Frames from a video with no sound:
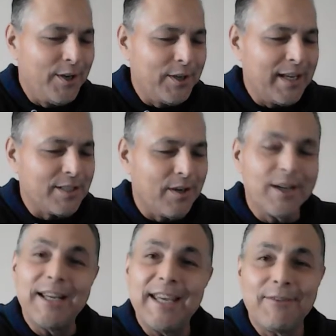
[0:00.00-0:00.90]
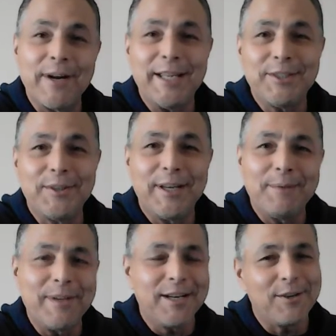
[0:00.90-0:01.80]
Okay, so I'm going to get right to it.
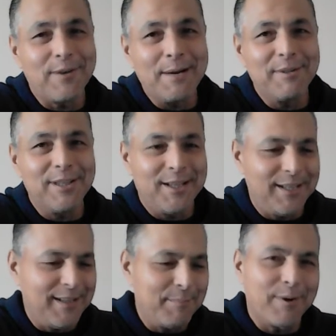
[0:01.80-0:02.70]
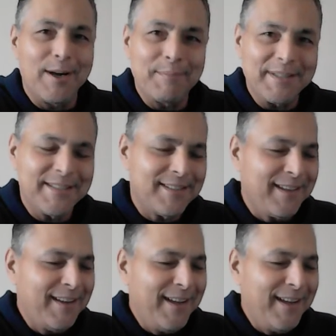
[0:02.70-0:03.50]
I'm not going to ramble on, I promise.